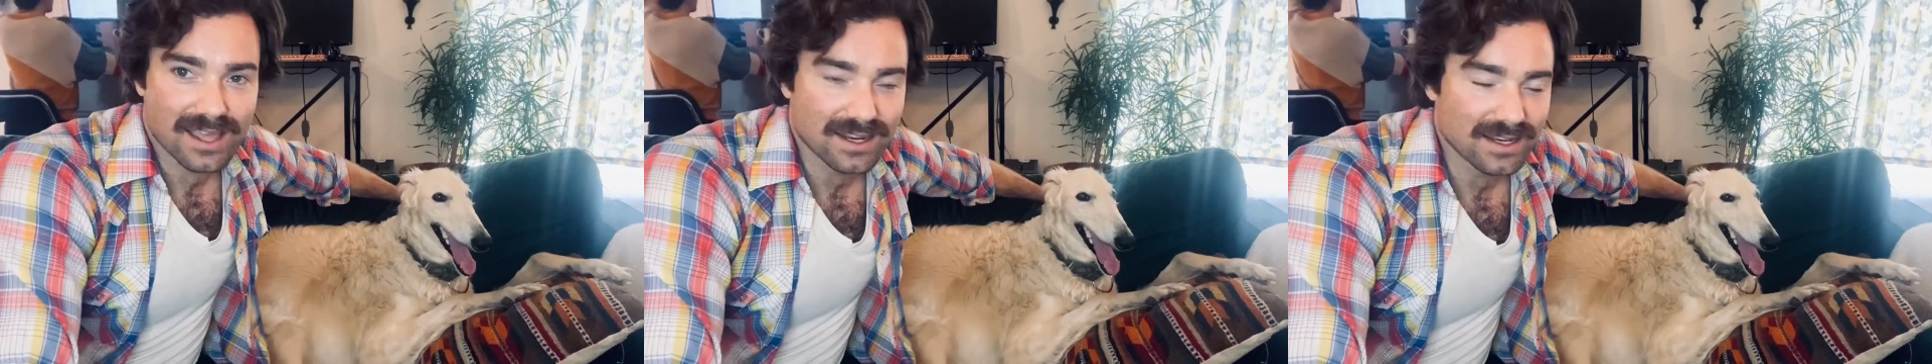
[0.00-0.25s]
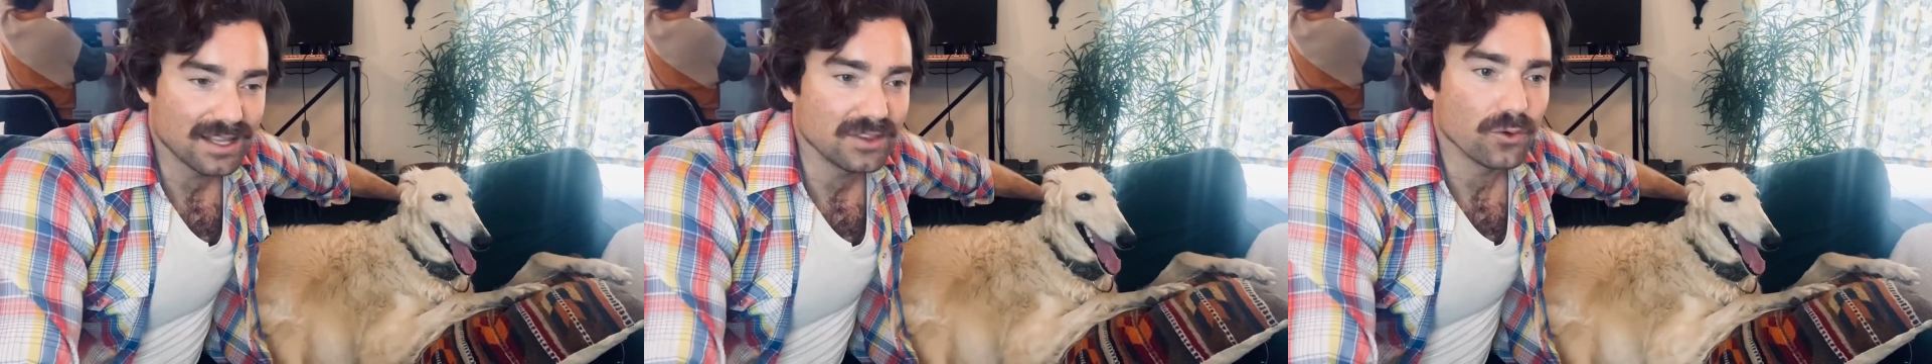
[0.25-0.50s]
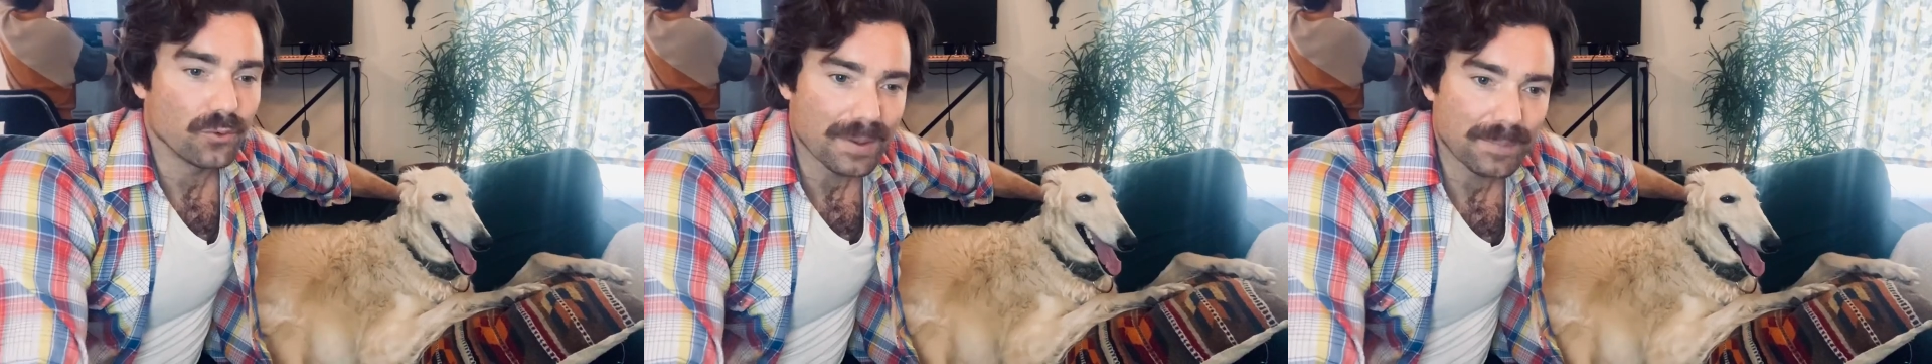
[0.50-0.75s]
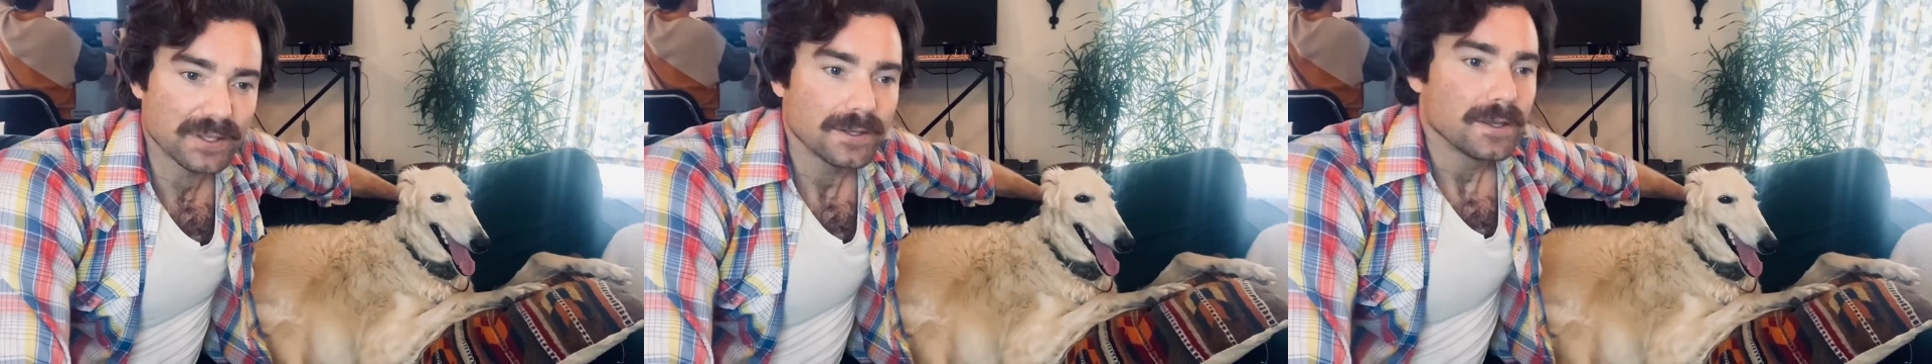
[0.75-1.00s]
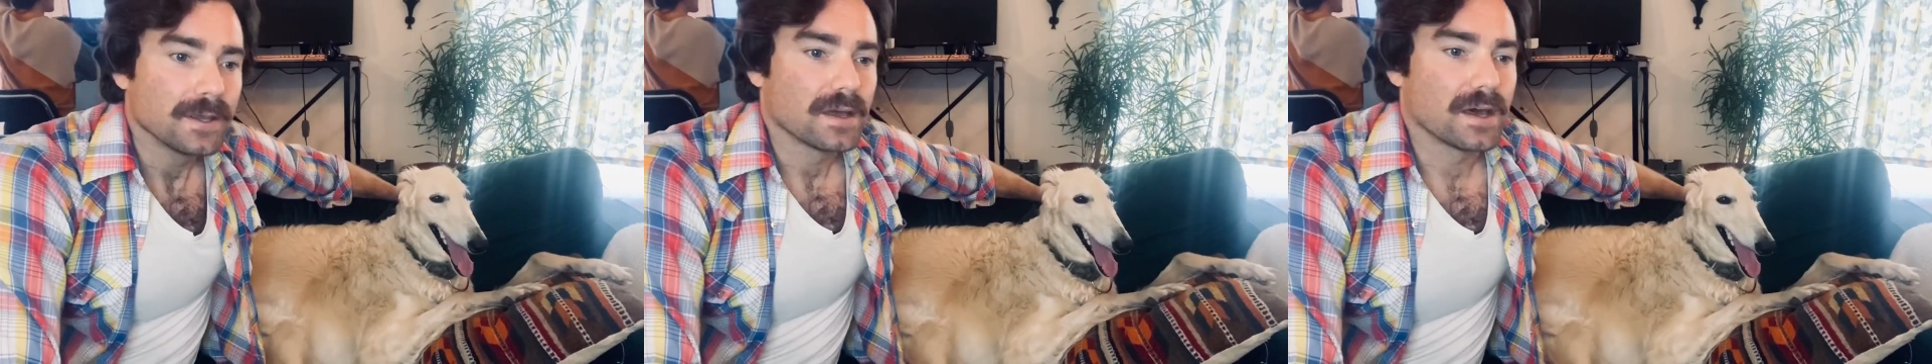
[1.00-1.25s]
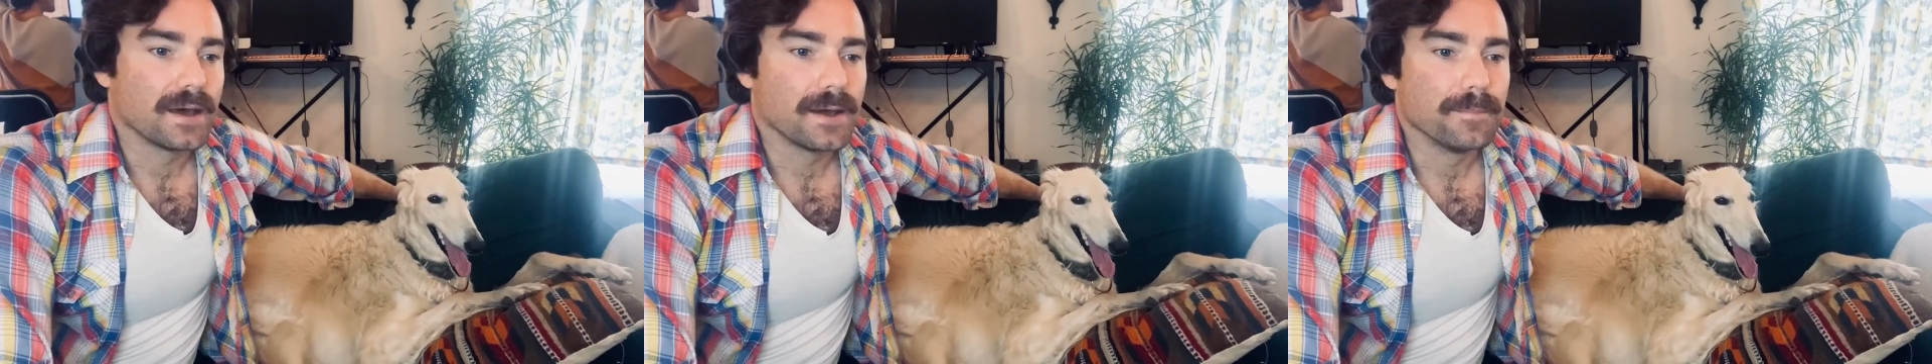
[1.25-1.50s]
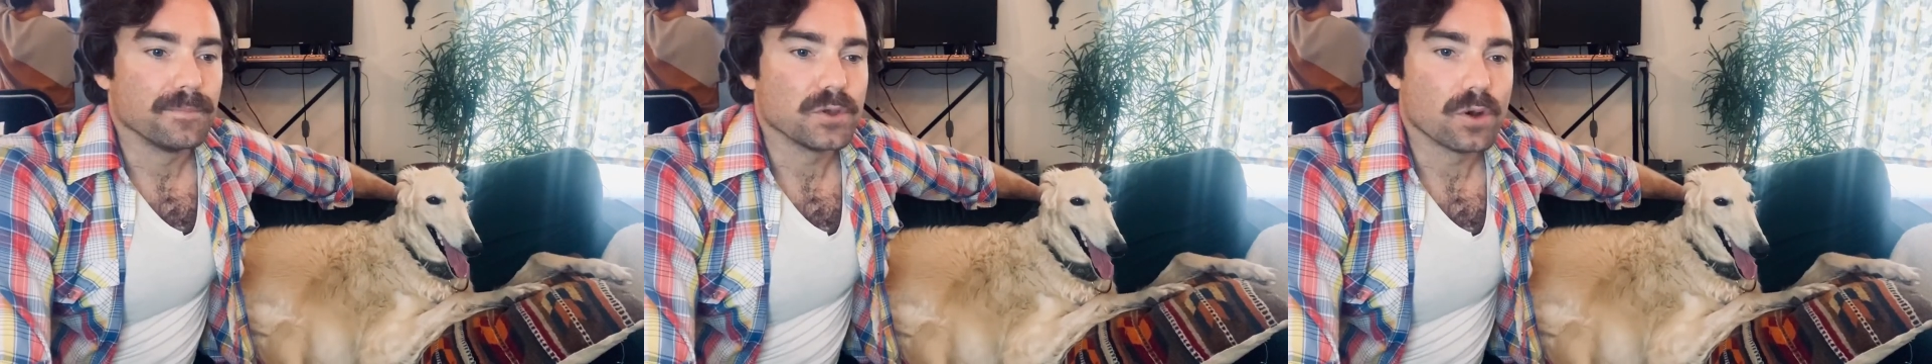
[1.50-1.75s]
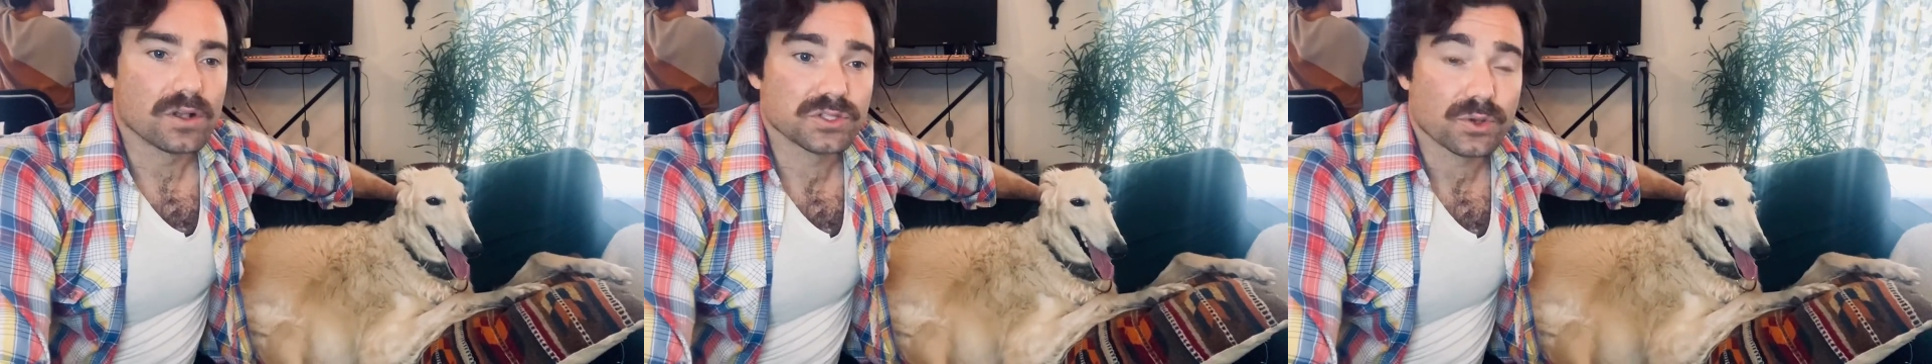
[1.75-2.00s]
in the whippet. You
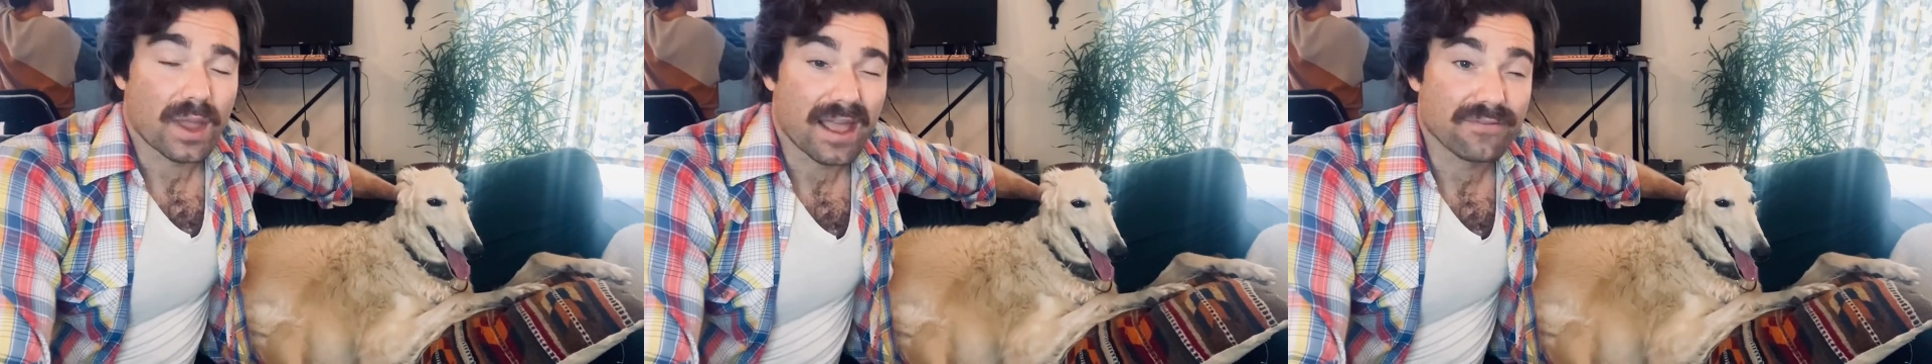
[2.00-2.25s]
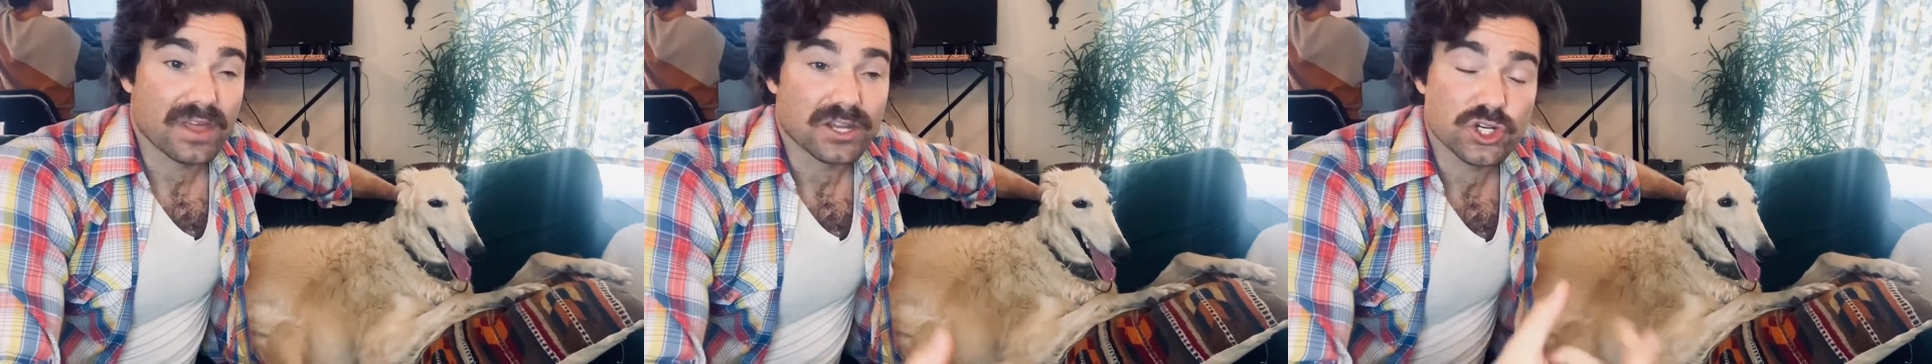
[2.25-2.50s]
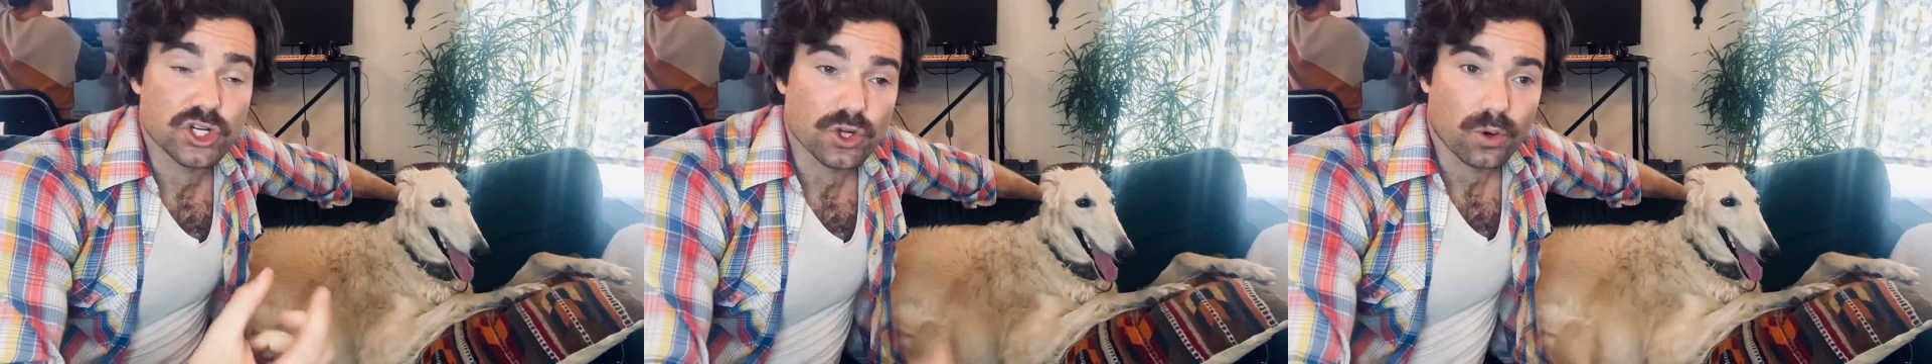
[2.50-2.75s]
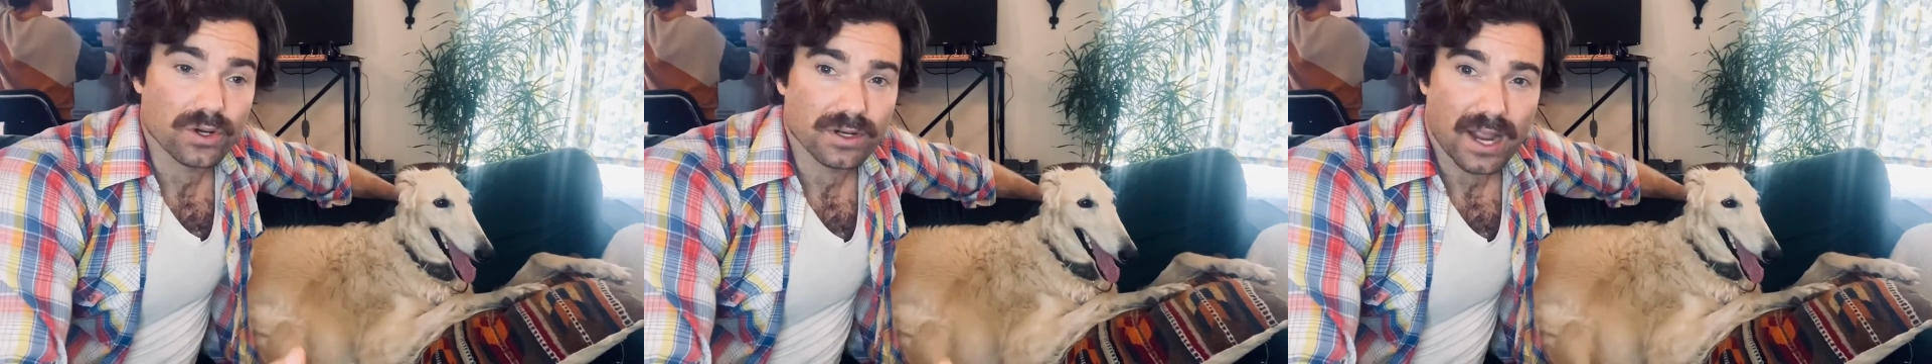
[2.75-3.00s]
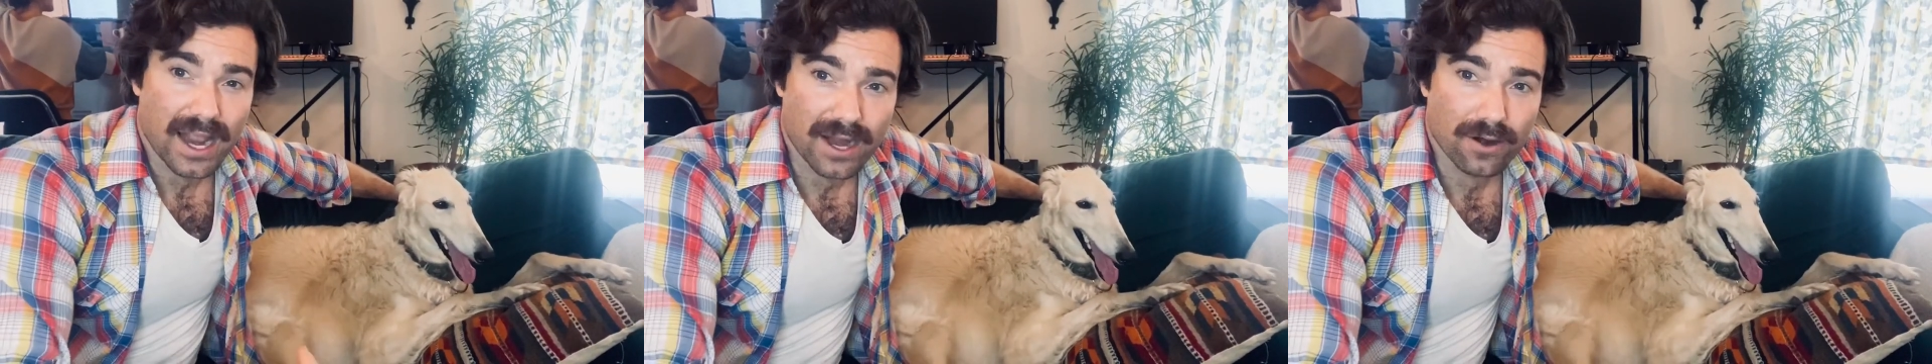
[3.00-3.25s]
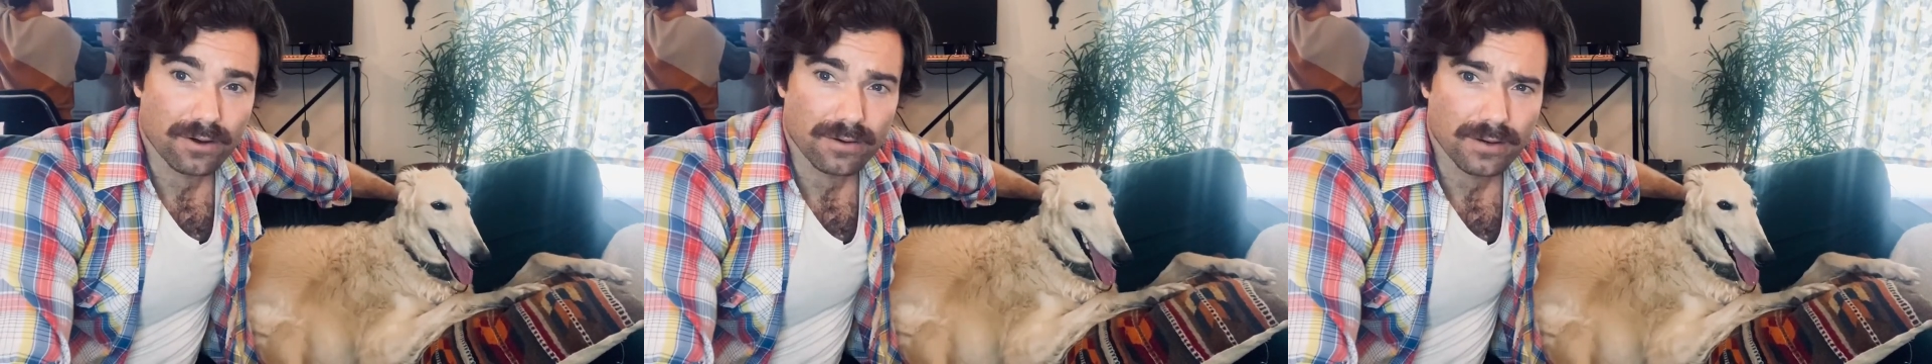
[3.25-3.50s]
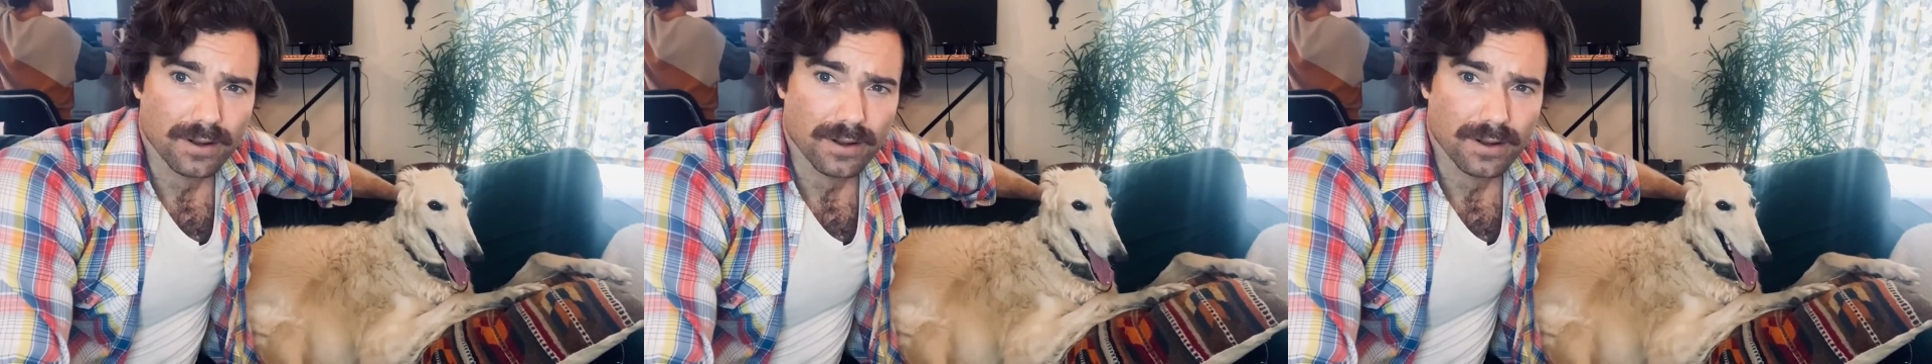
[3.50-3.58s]
also have that short hair